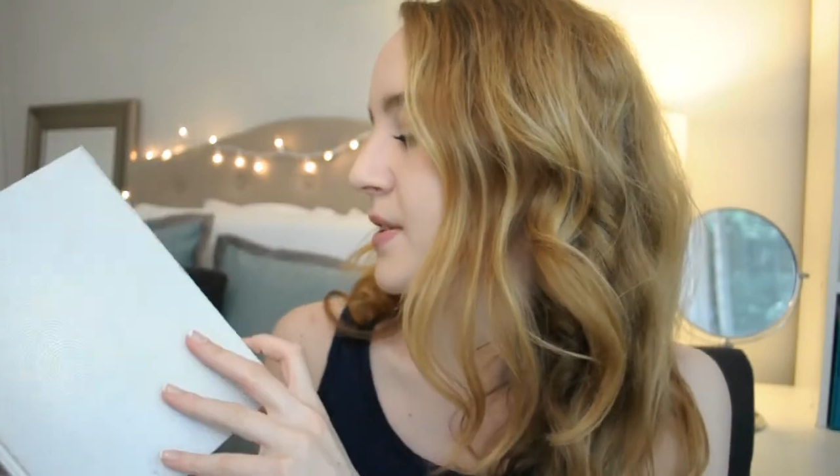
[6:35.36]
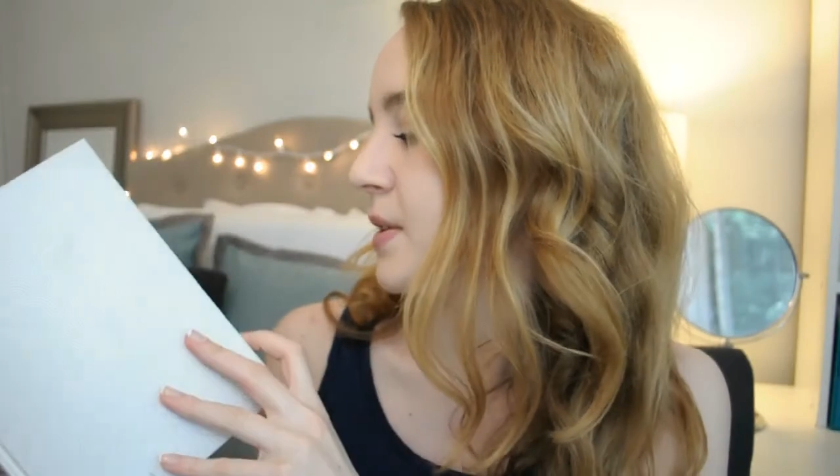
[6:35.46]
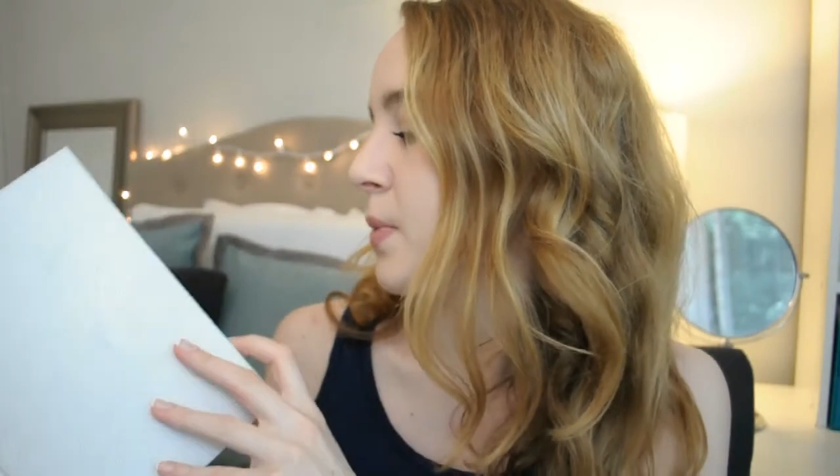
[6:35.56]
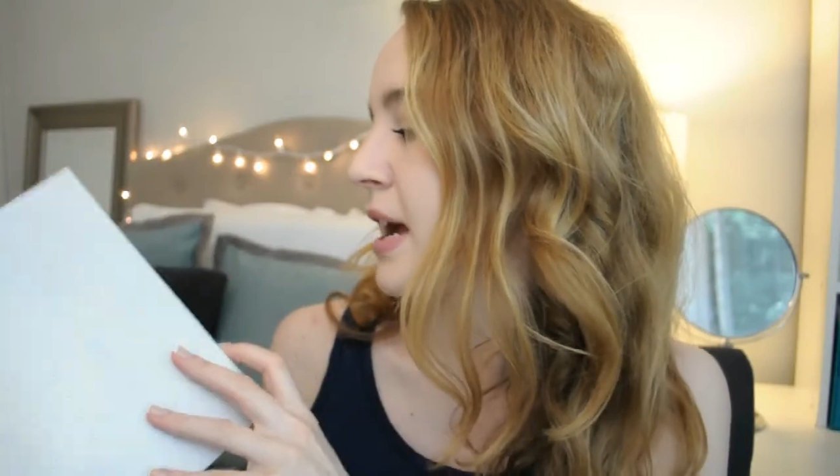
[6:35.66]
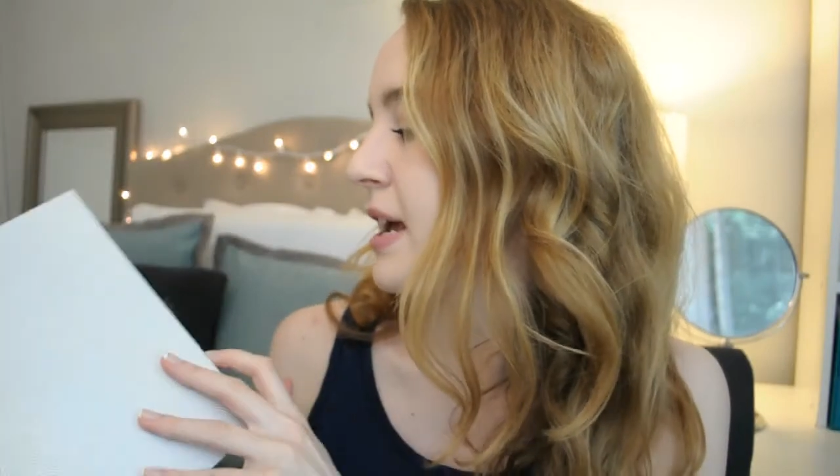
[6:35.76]
so
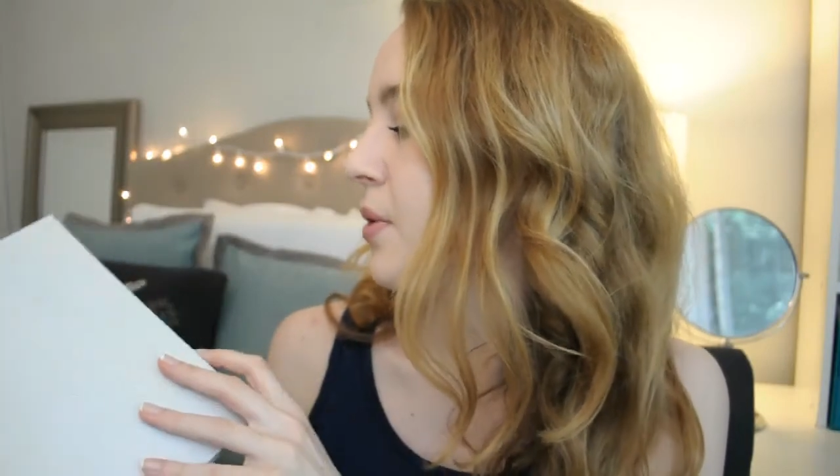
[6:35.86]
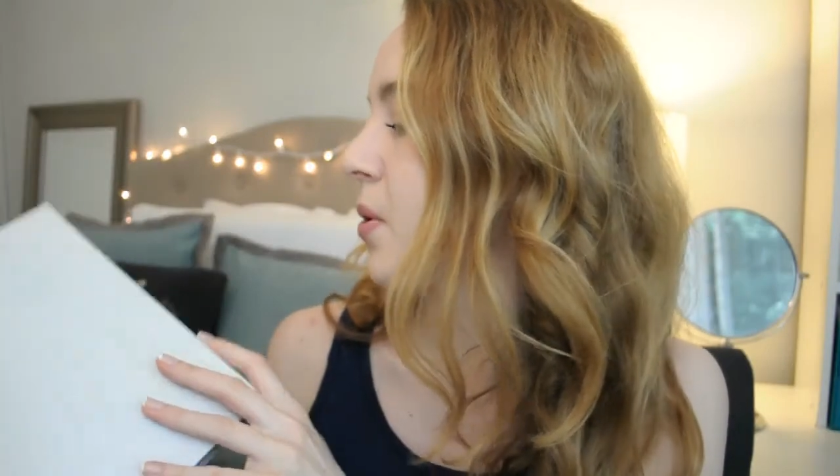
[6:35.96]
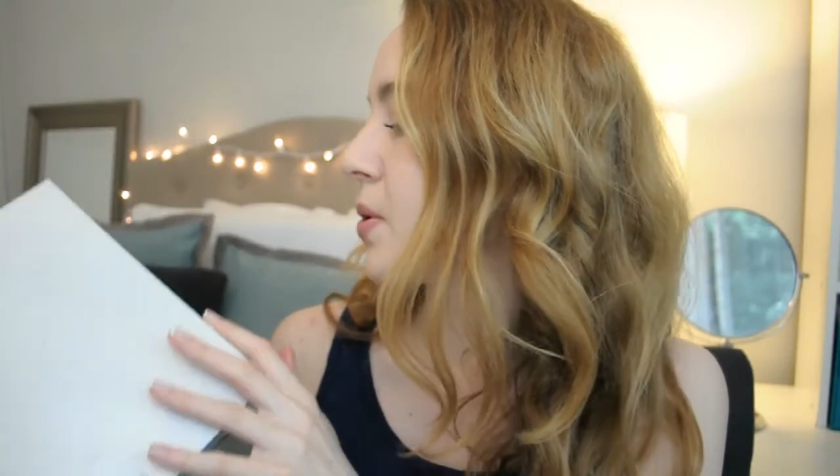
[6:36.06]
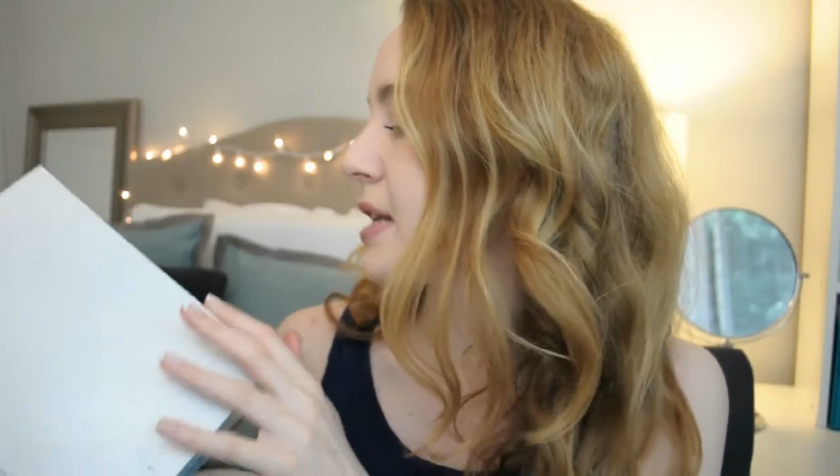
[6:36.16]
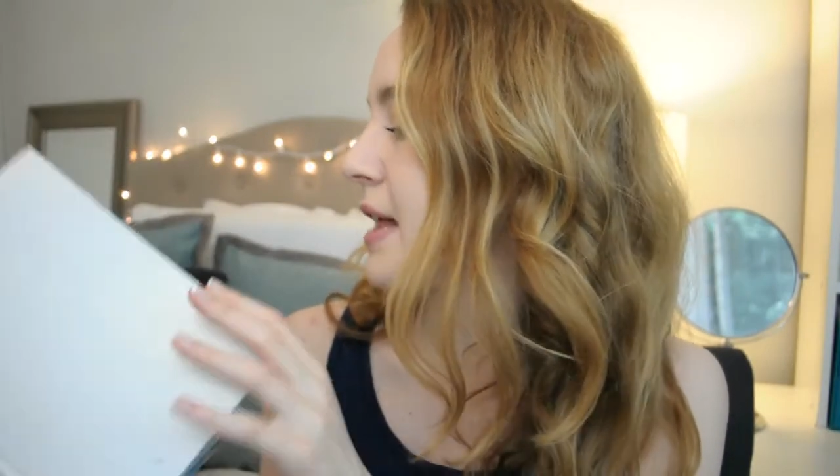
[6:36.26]
it's white and
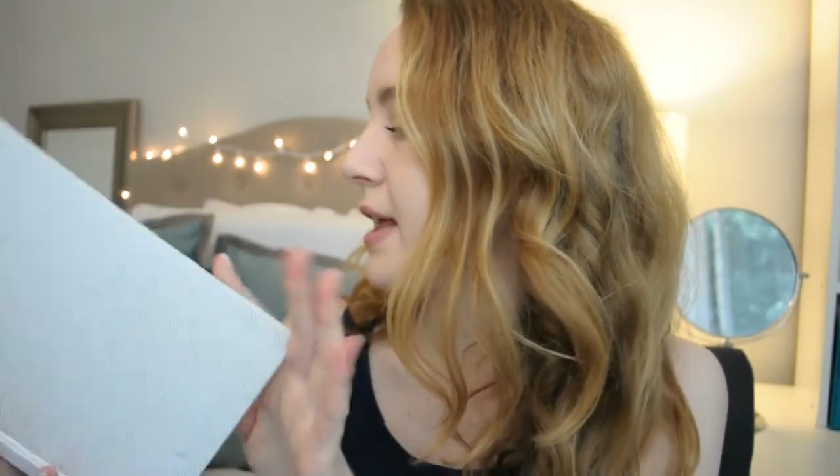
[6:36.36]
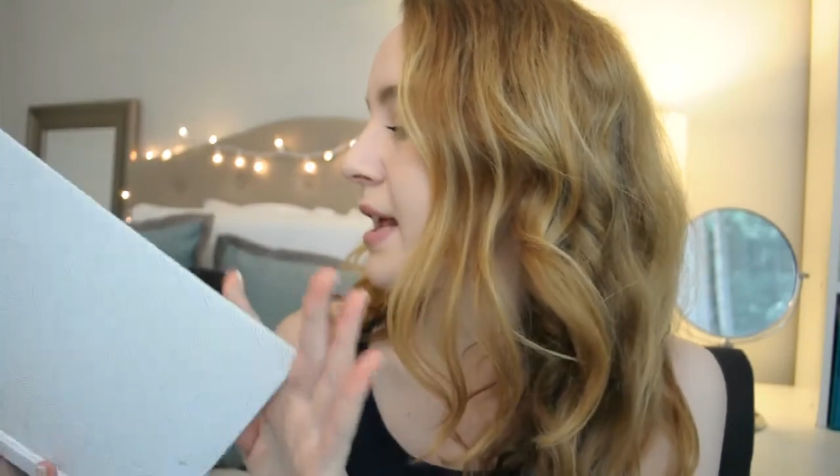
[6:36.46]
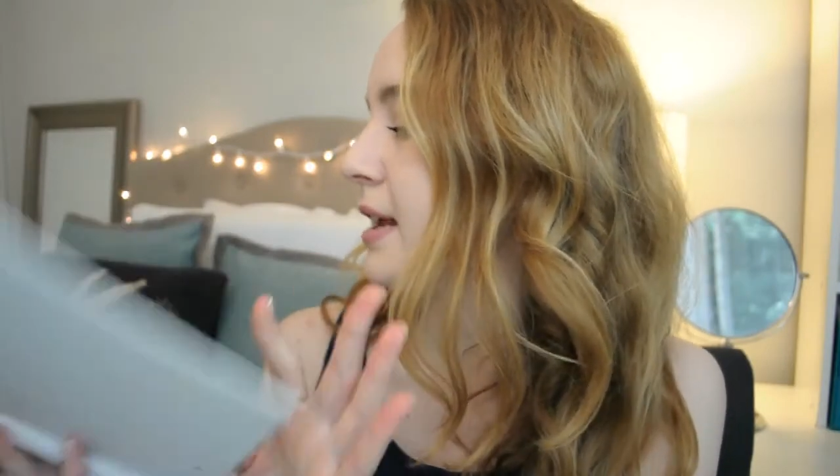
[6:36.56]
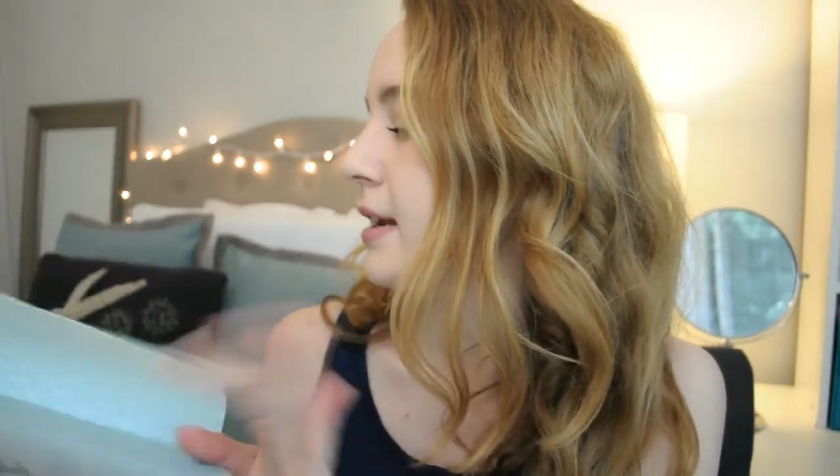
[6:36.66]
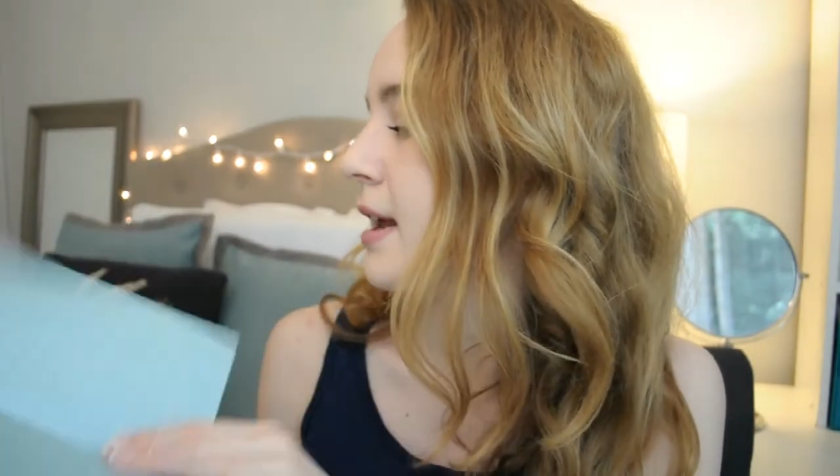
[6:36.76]
gold, and
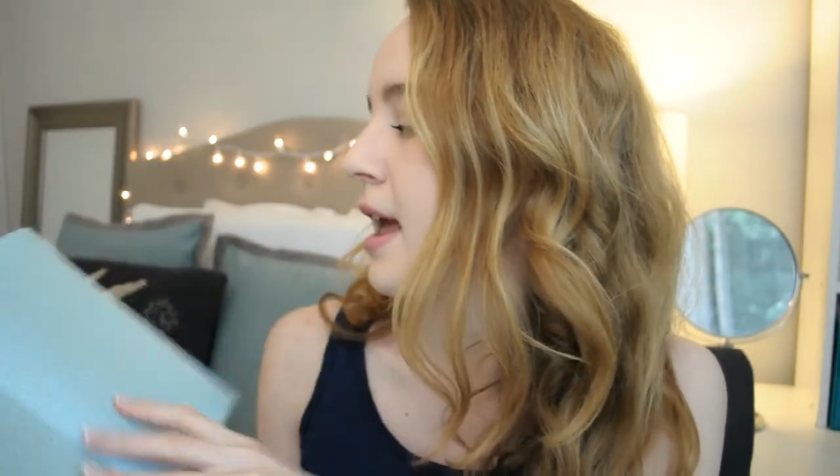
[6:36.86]
then